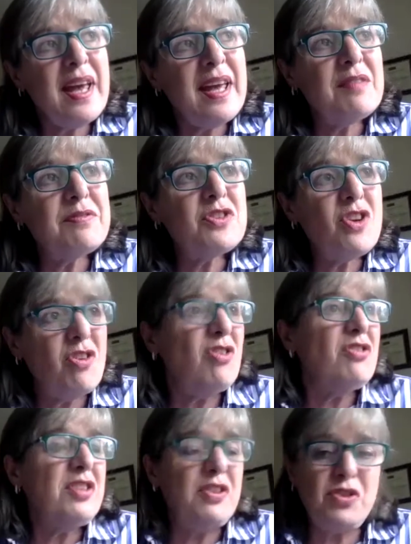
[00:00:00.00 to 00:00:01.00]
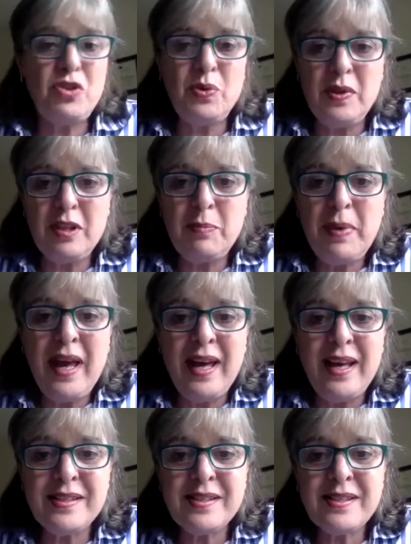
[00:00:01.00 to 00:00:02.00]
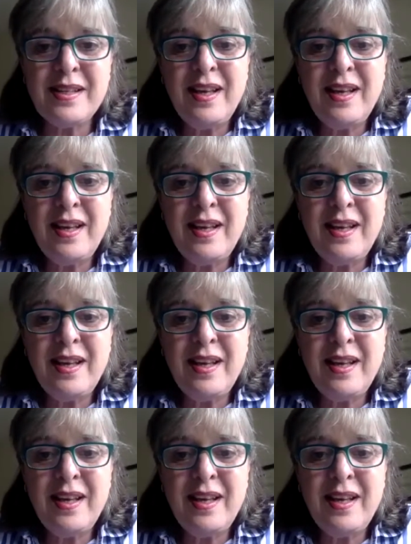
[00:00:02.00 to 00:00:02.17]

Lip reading: have taught it to in the past